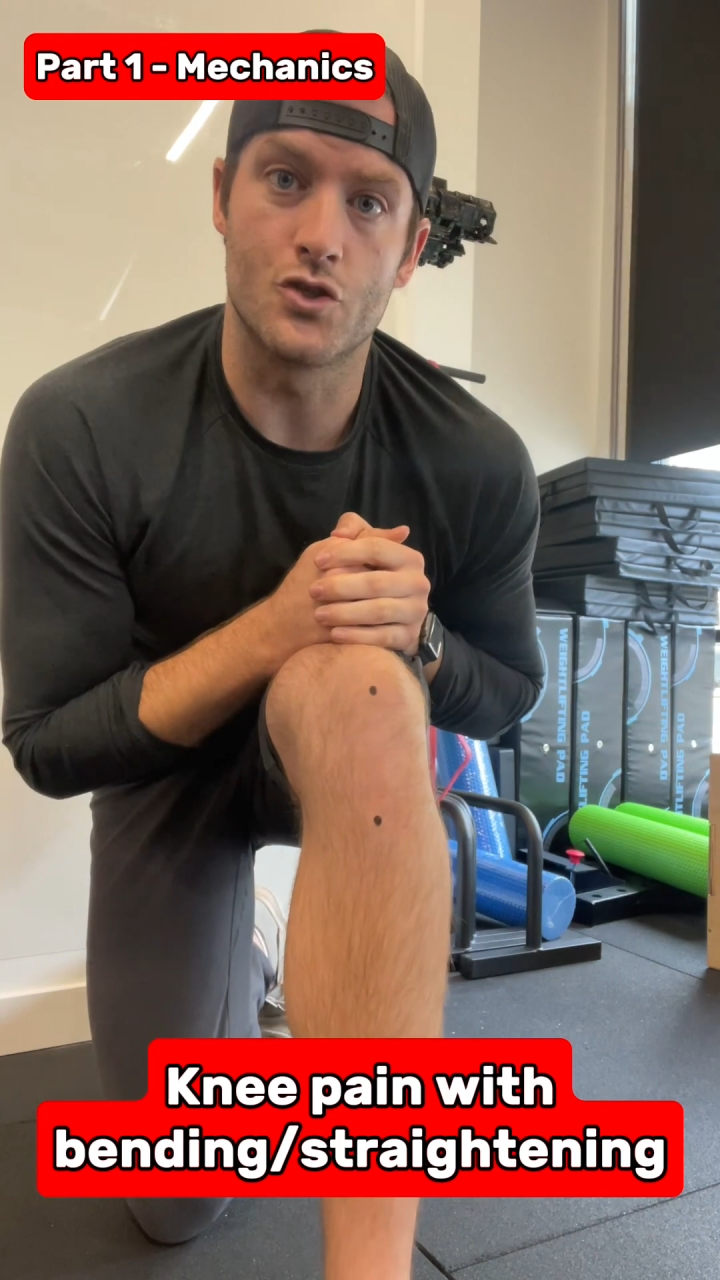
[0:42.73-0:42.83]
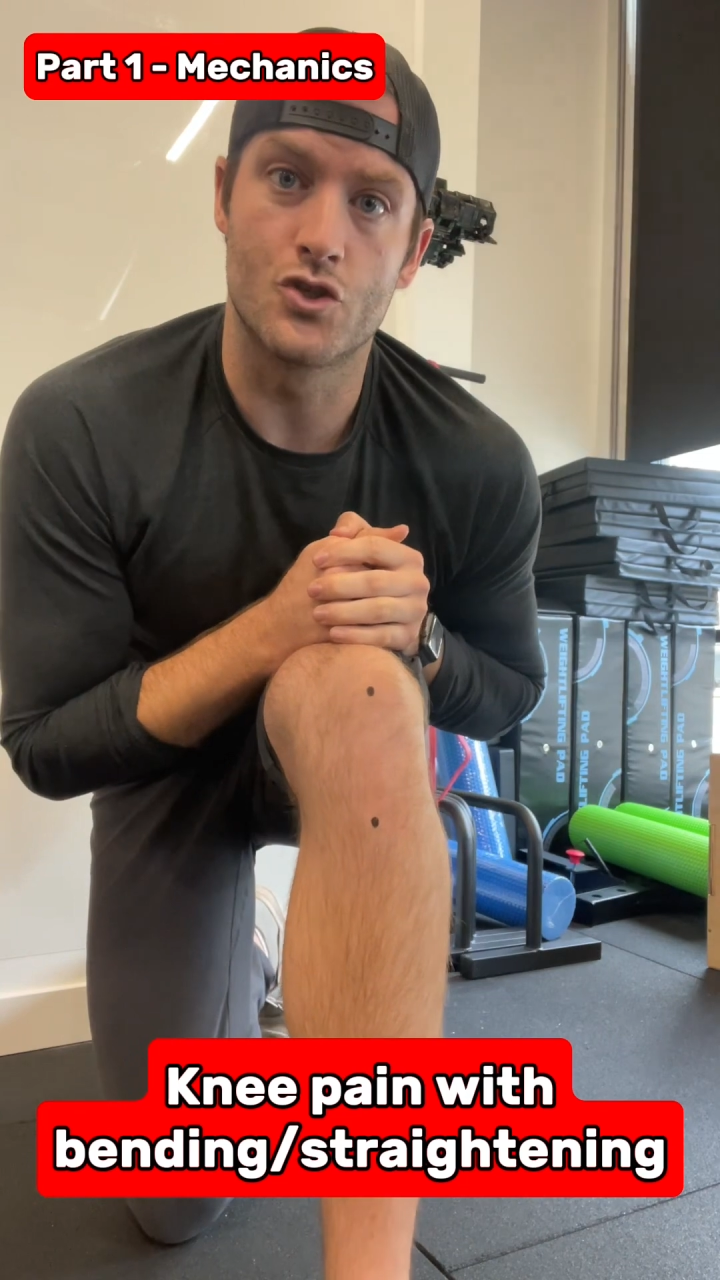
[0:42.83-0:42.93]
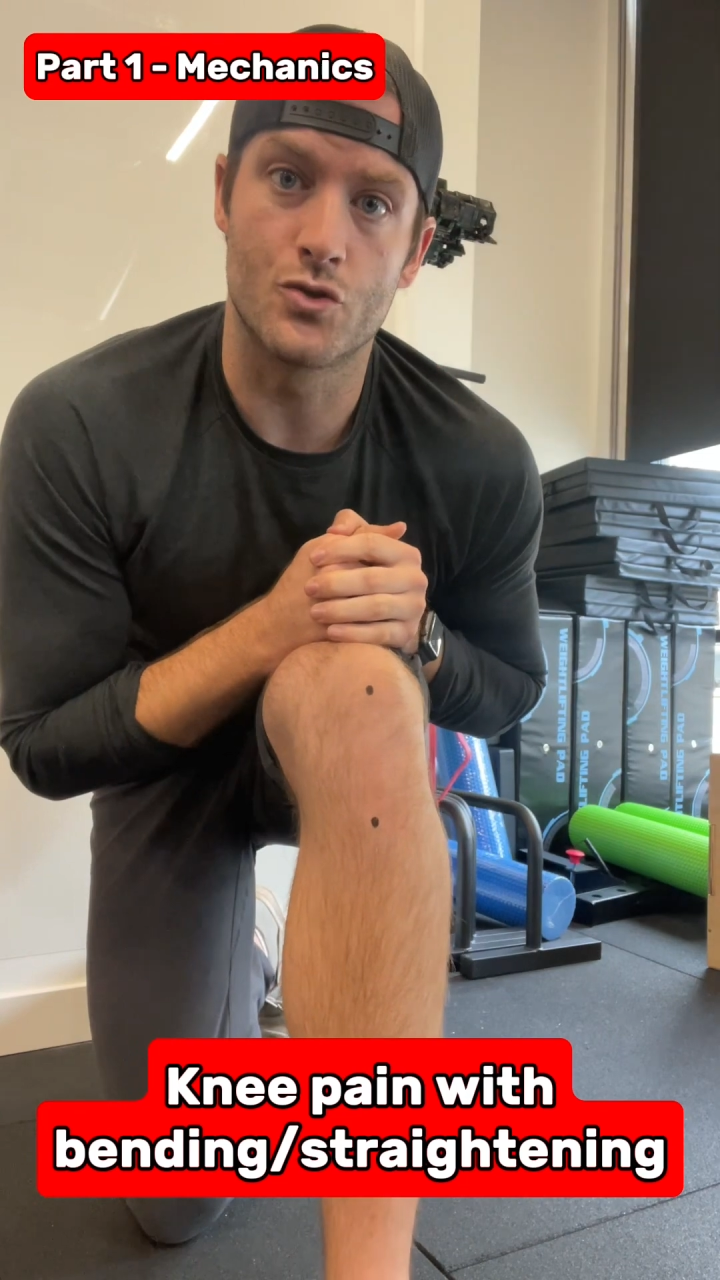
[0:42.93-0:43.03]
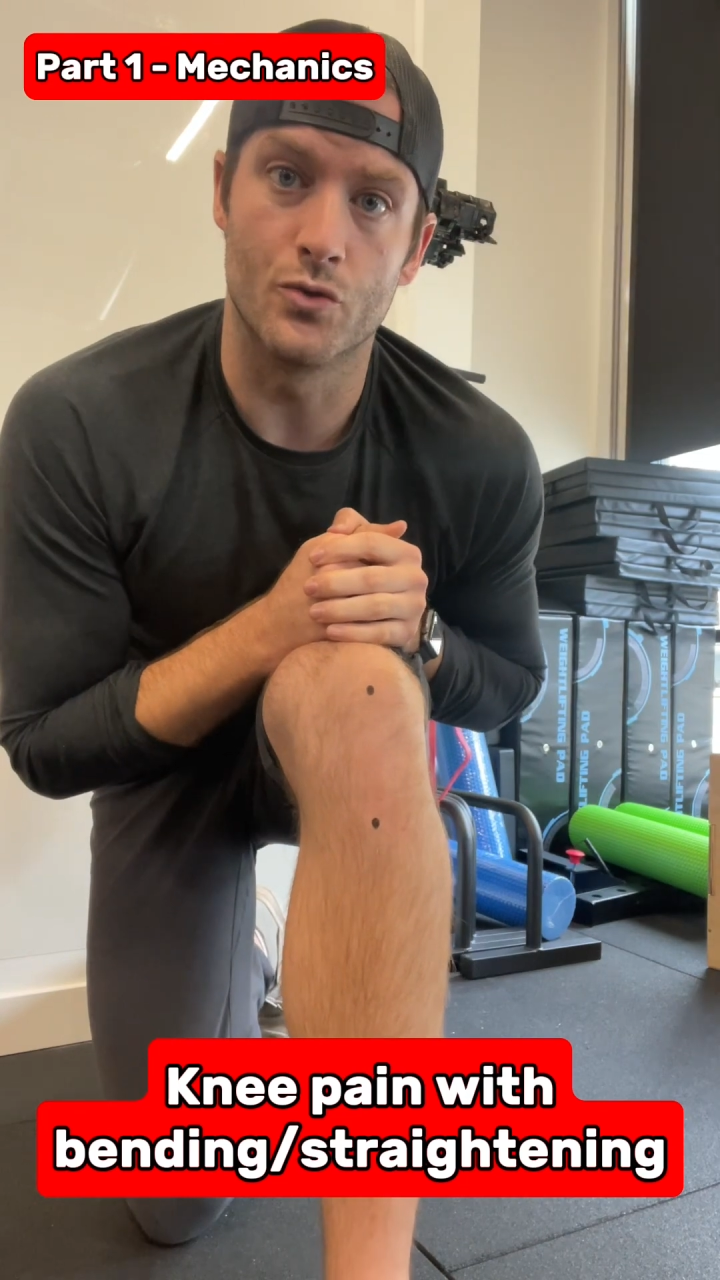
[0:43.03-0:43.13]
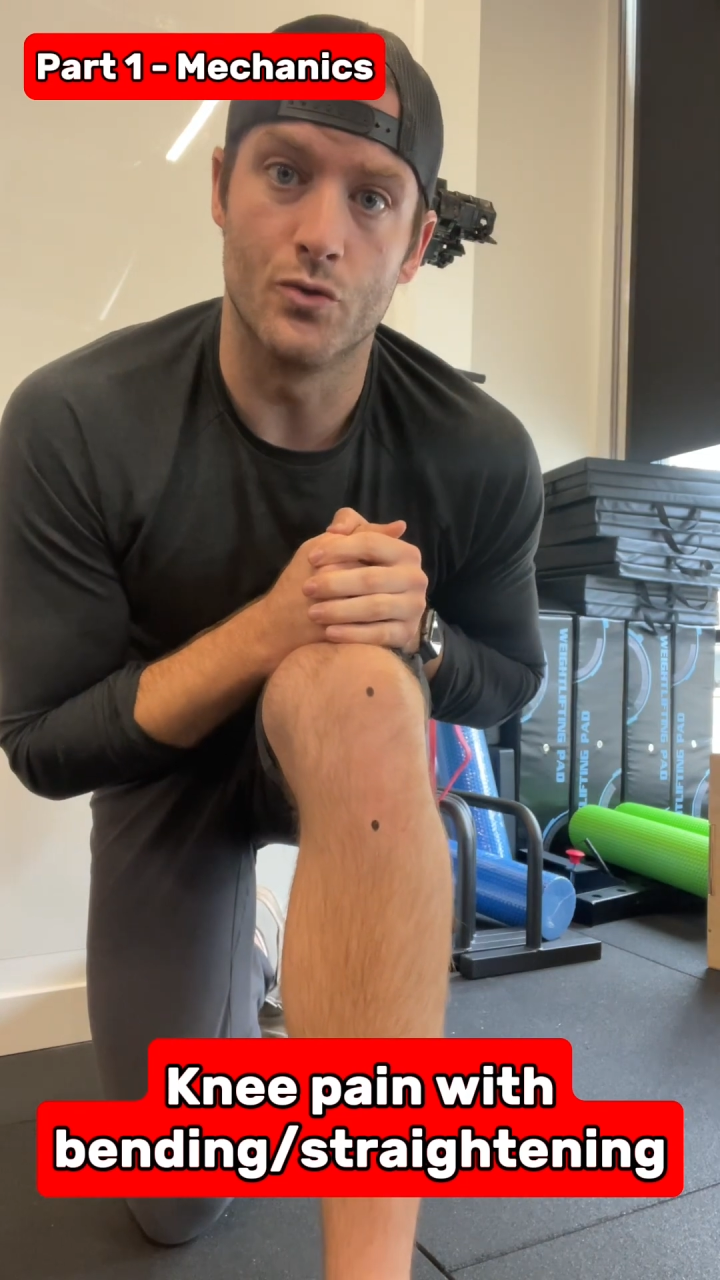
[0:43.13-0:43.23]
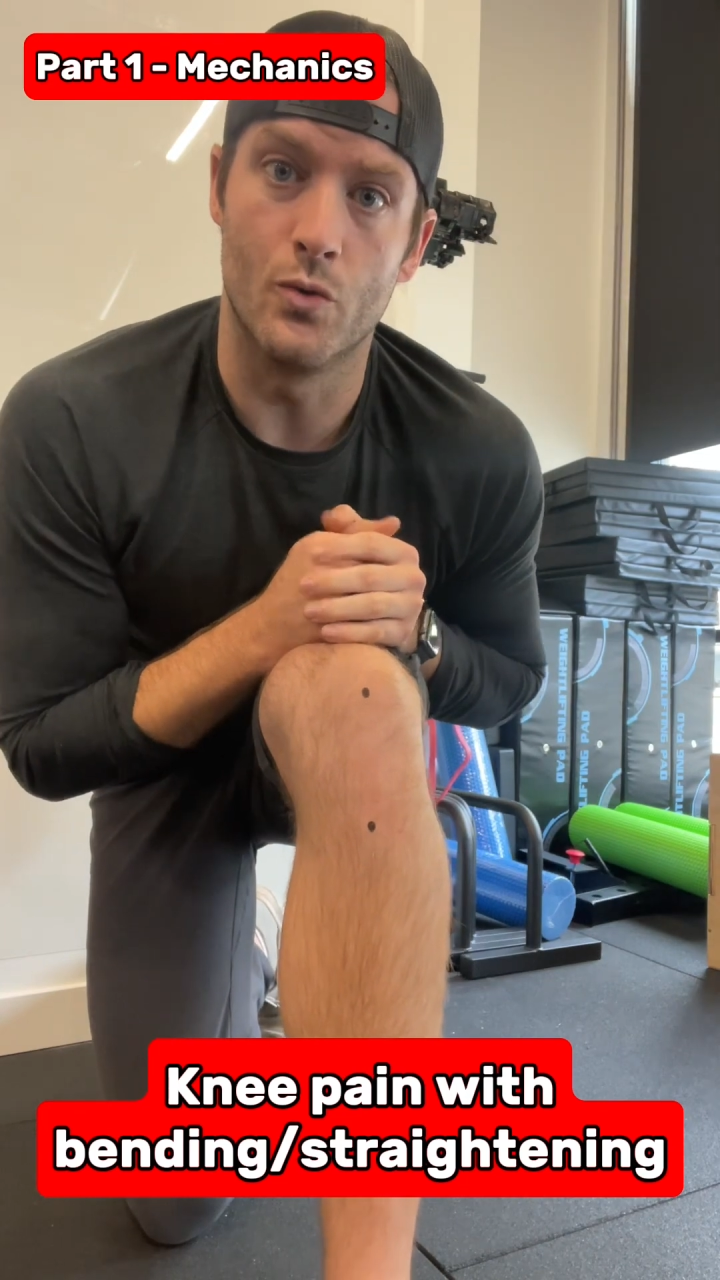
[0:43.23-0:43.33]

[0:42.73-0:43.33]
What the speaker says: true